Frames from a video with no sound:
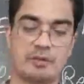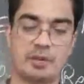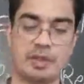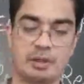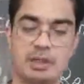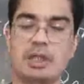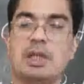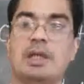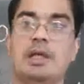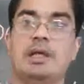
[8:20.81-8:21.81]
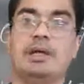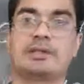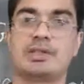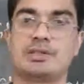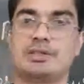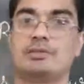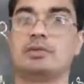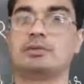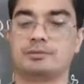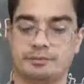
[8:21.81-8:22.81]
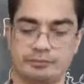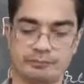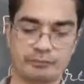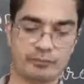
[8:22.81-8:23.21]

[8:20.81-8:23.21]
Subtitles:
remain inaccessible.